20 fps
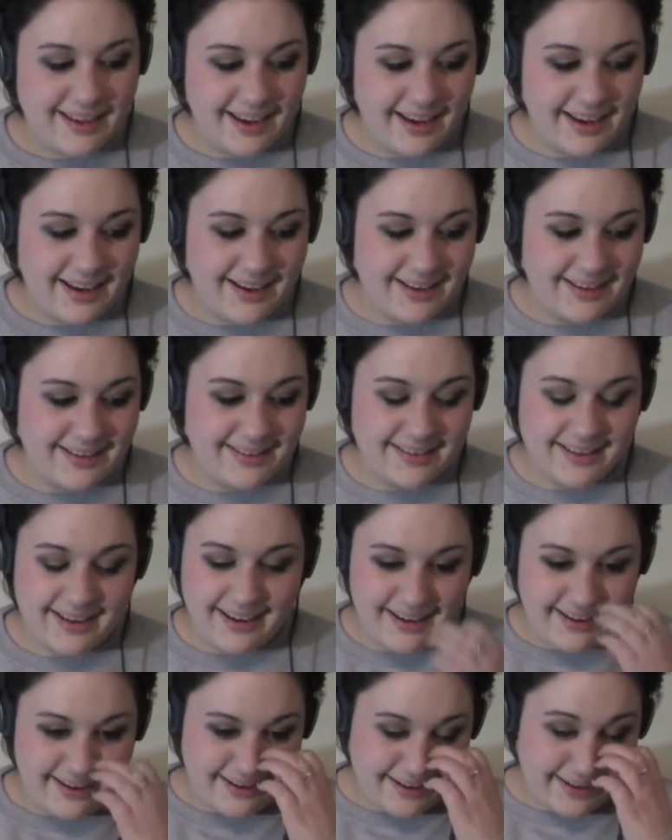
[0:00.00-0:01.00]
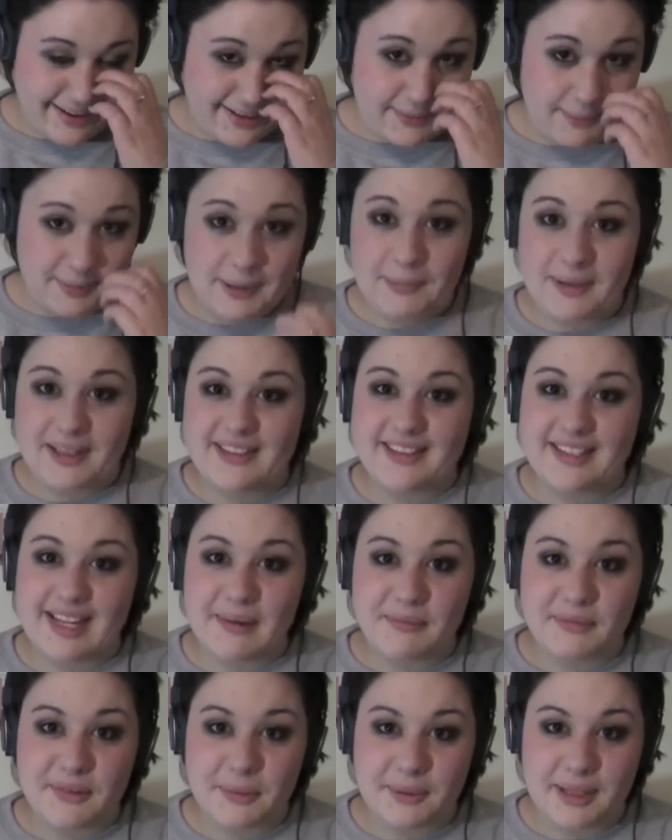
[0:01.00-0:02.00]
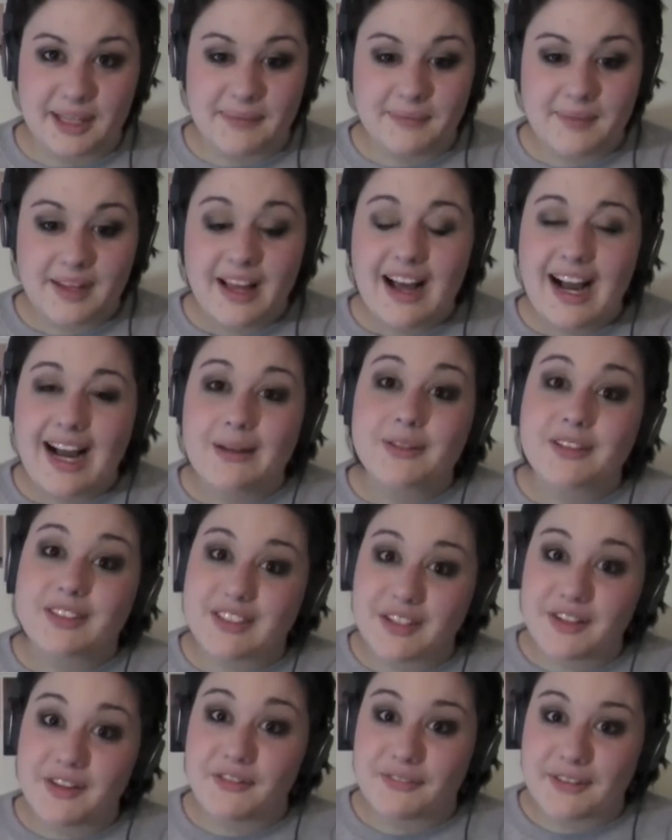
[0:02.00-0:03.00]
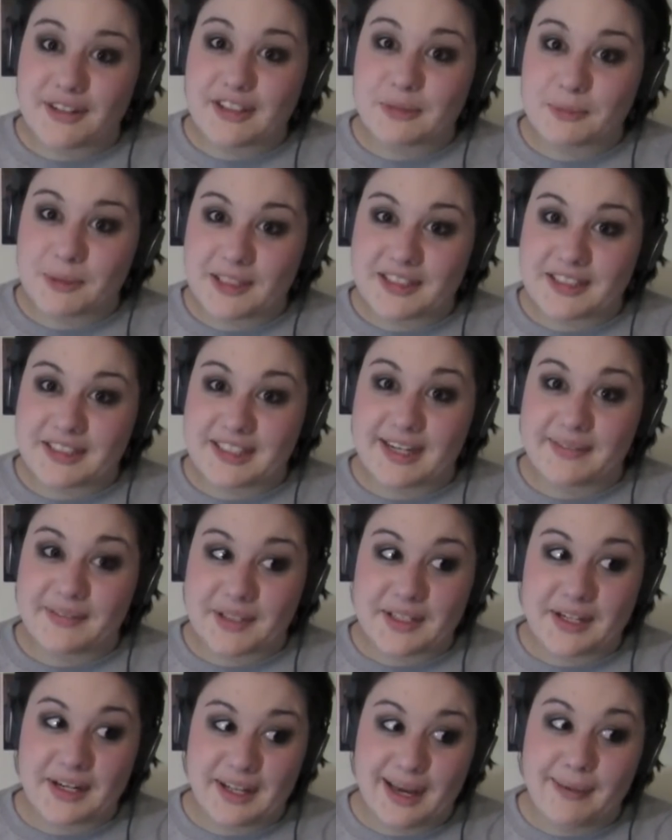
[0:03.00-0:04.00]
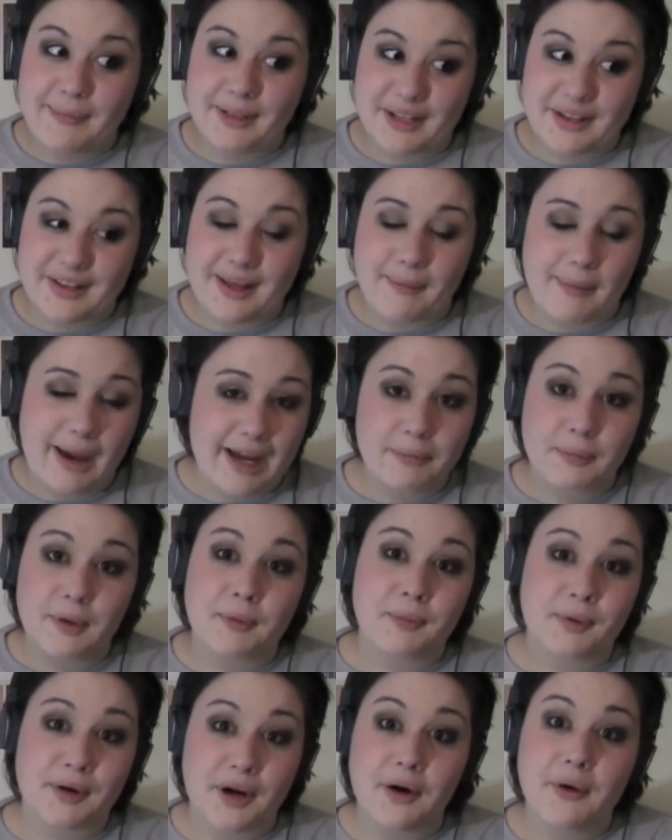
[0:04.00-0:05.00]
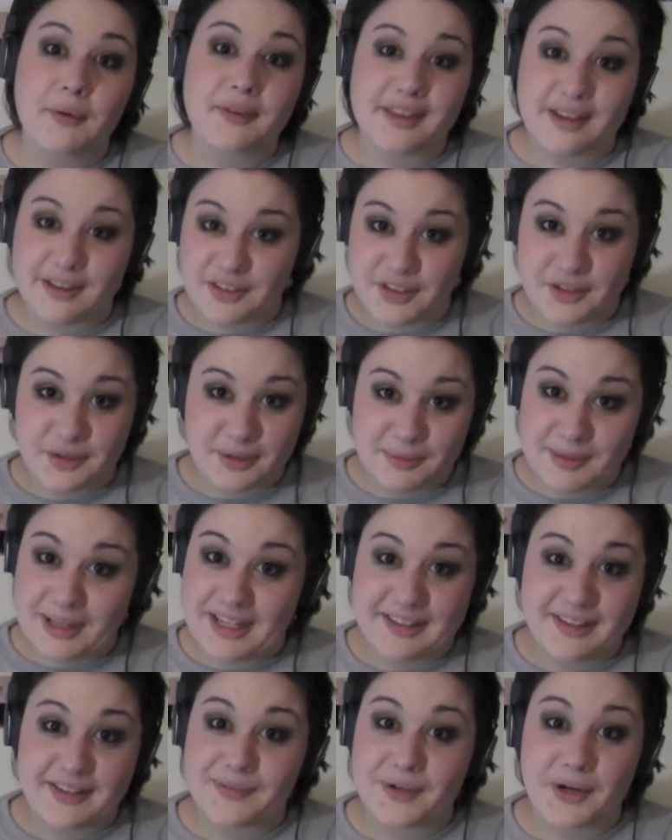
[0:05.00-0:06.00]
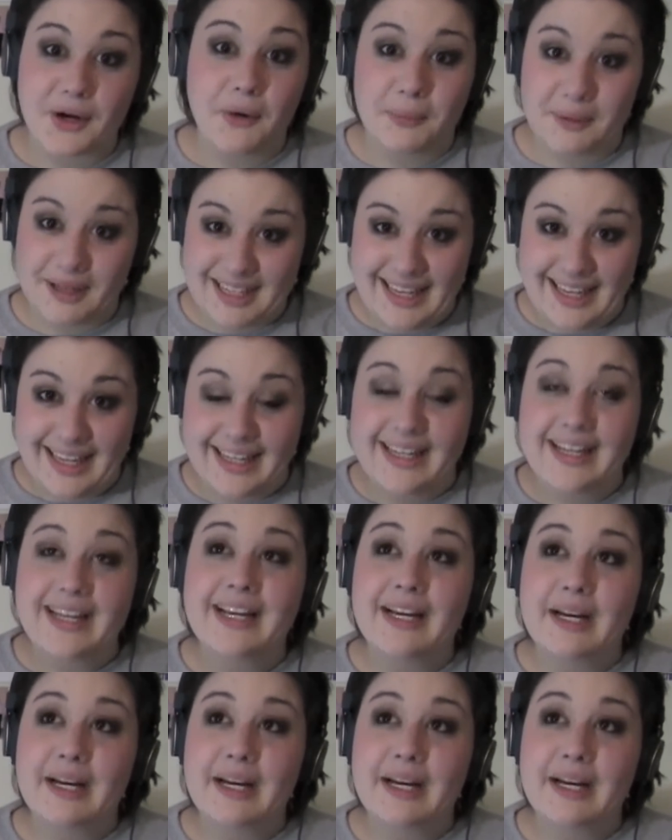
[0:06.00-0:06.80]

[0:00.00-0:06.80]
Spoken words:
And it's been a big step for me. I was still the first person to ever call Emily on that MacBook Pro within 2 minutes of her opening it.